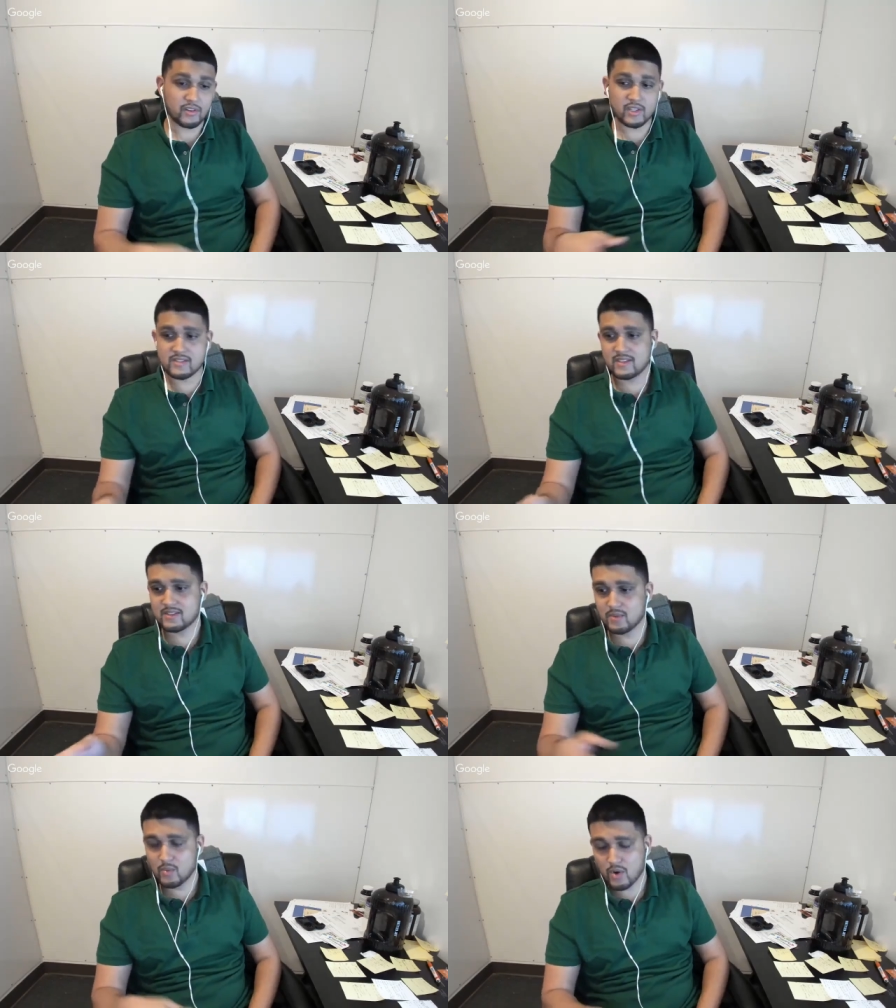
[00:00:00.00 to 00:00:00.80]
This
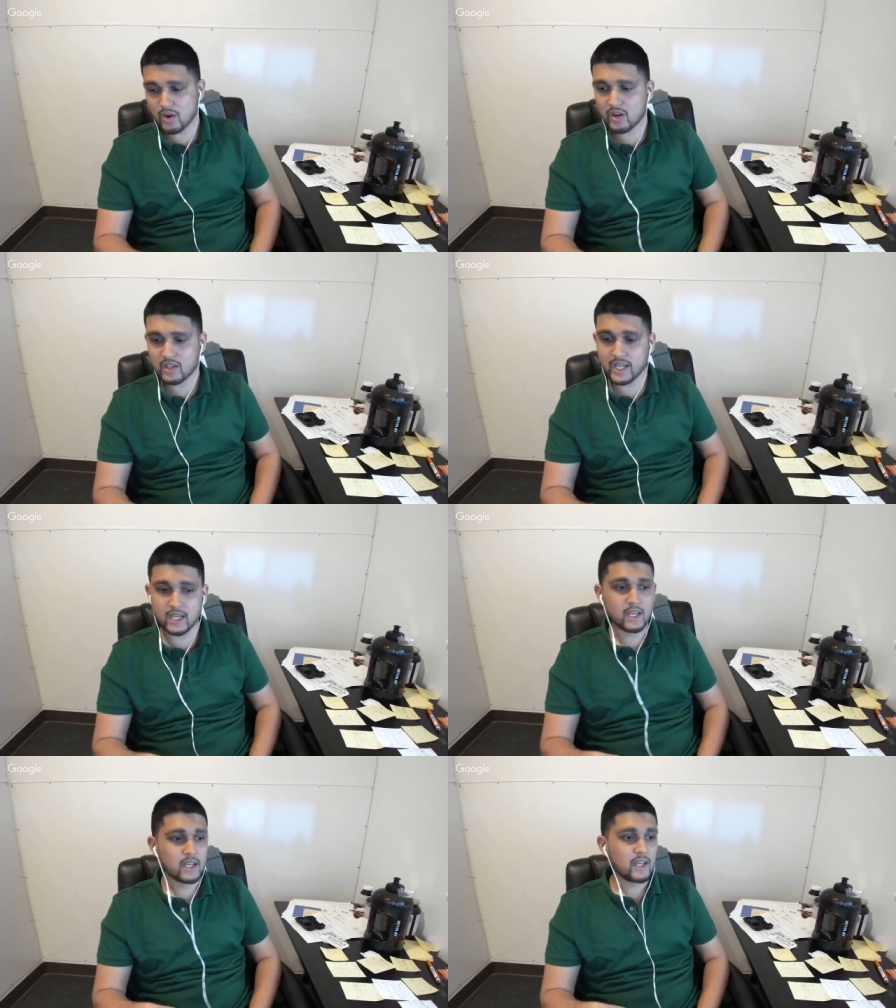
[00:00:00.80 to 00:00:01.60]
doesn't work.
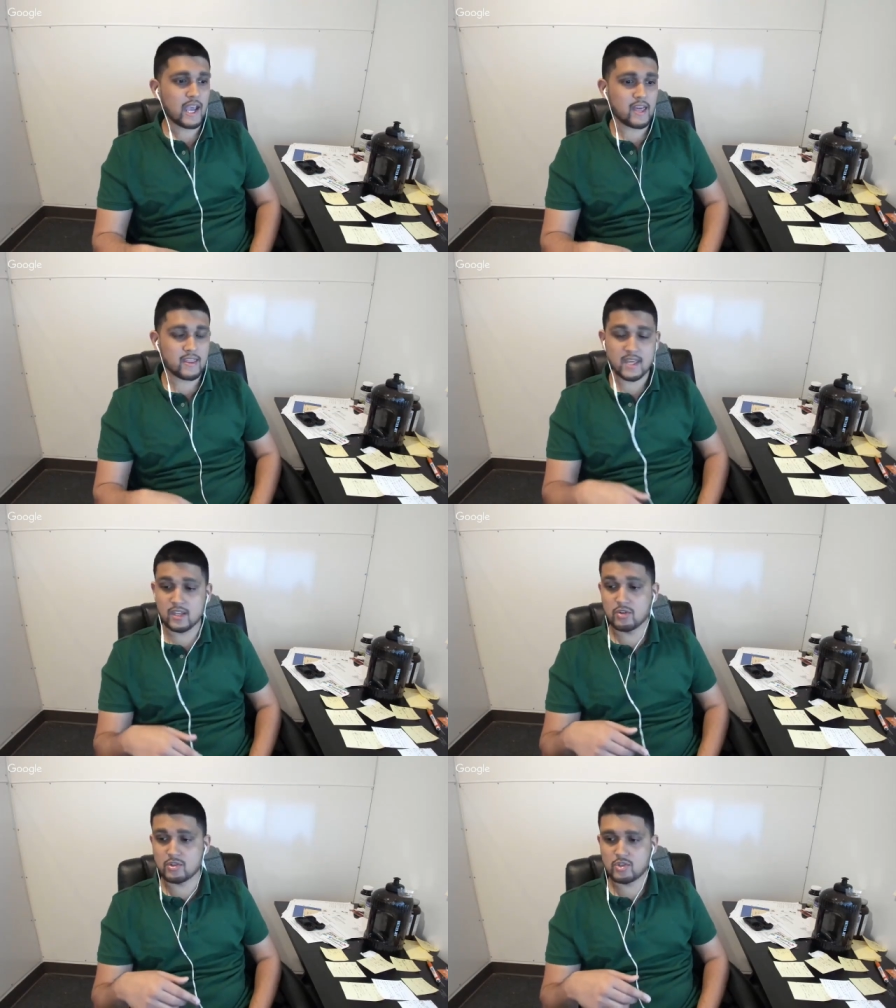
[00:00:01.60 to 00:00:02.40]
Like, and then
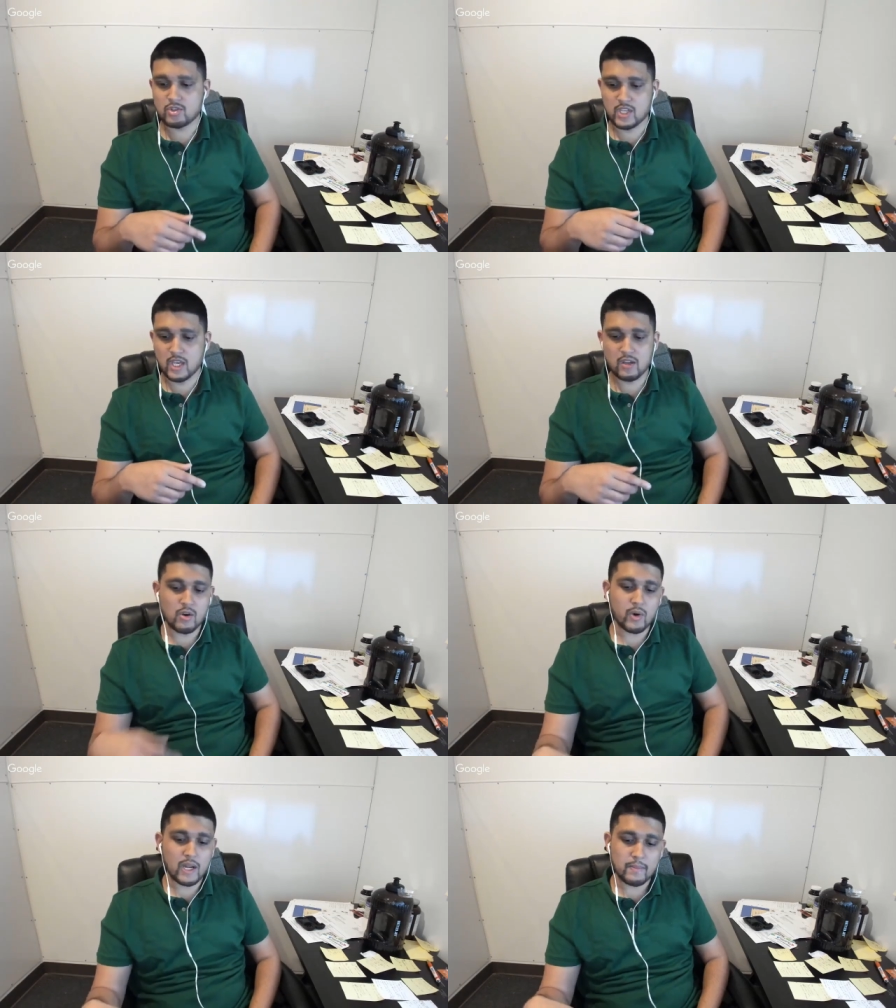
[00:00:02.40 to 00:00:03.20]
you say, you
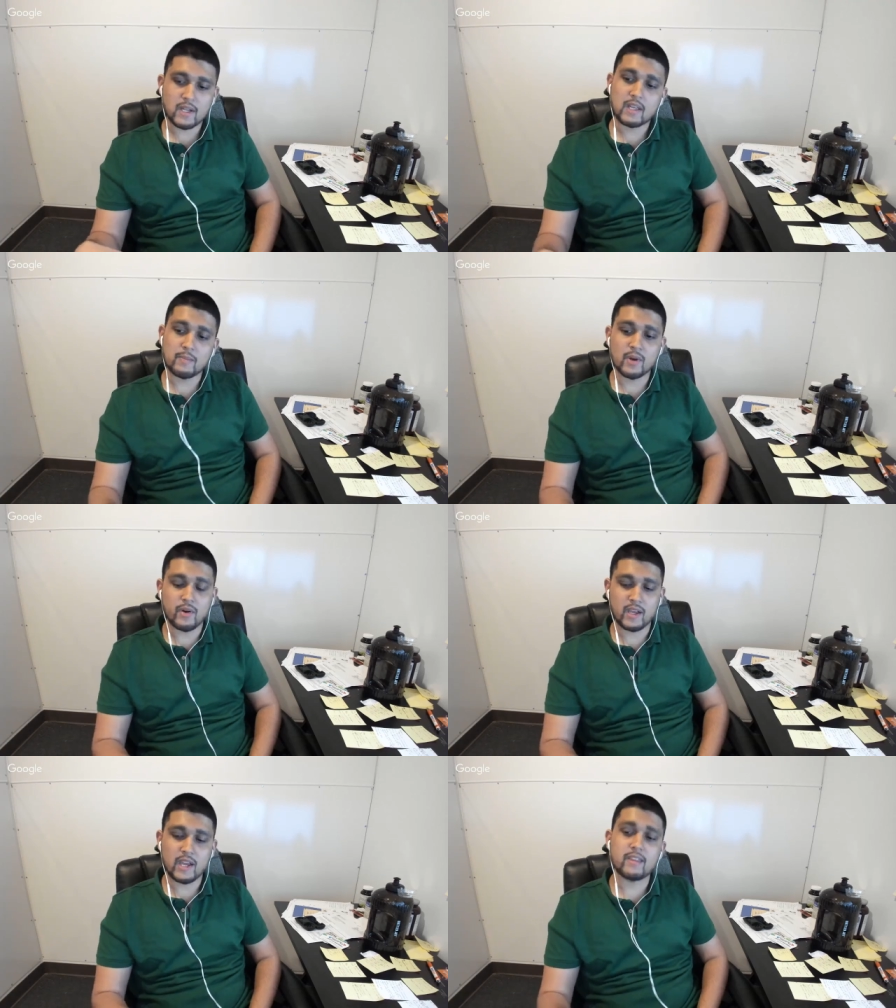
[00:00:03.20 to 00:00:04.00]
know what, I'm going to keep
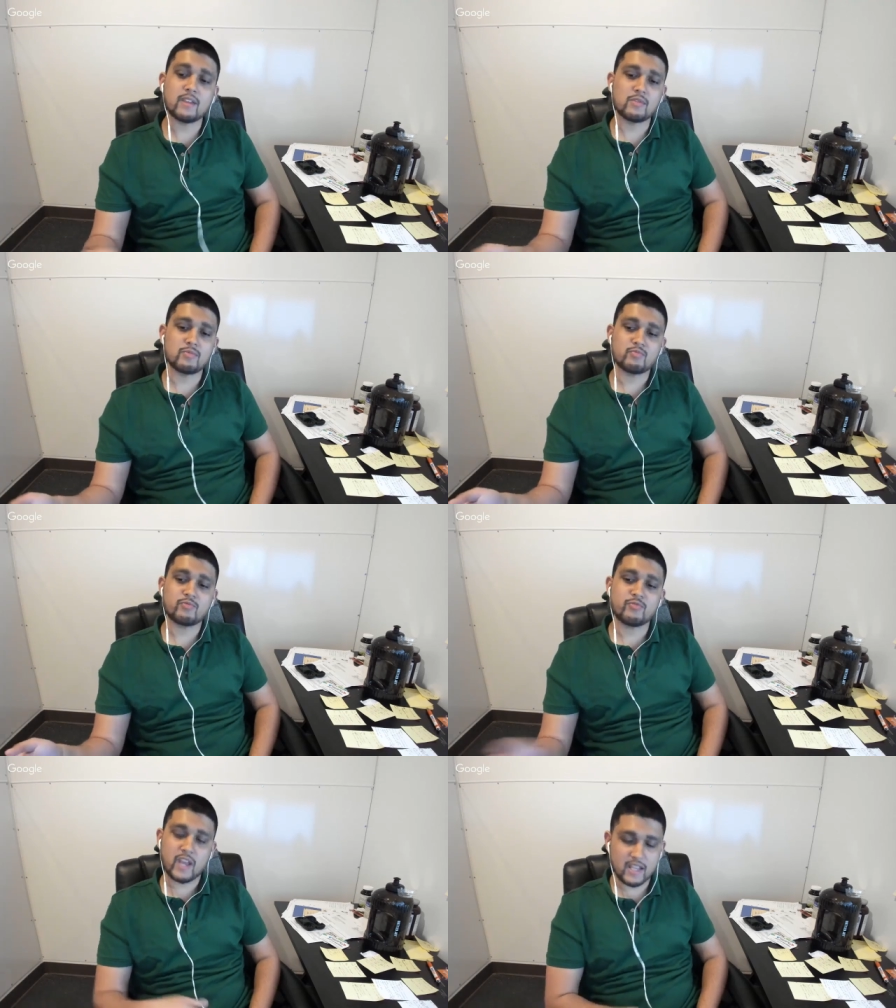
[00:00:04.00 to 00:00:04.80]
going. And then you
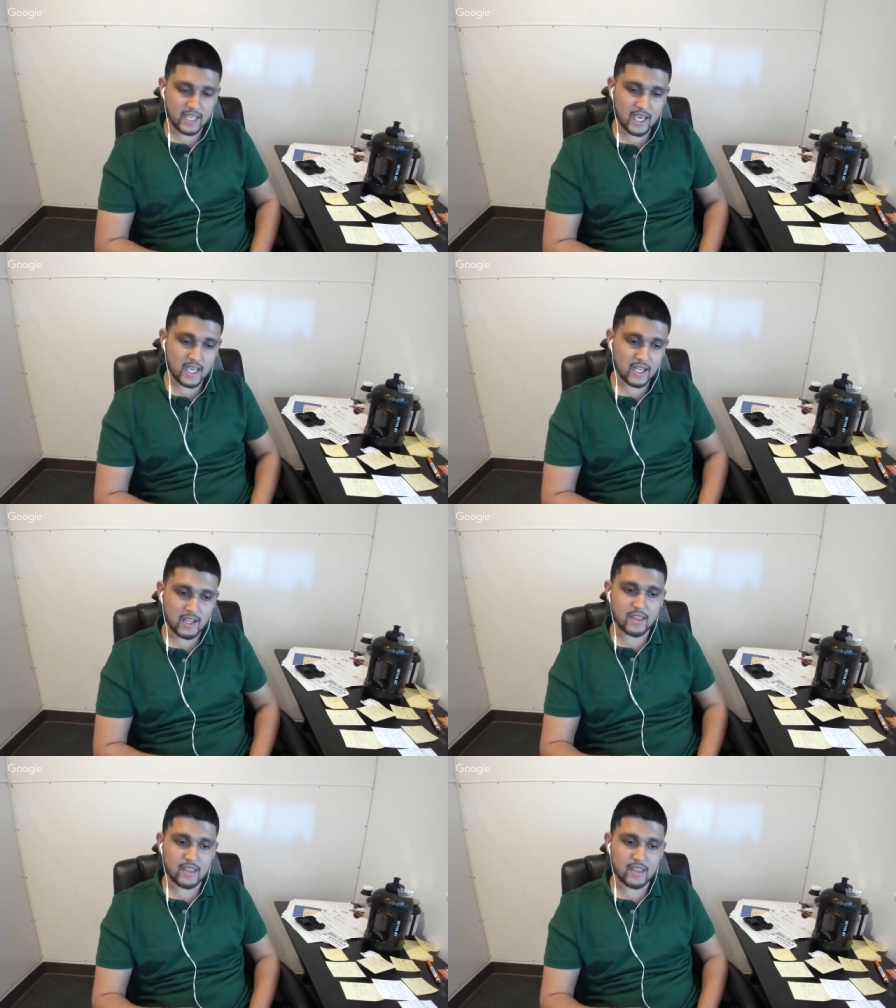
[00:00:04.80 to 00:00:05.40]
fail again.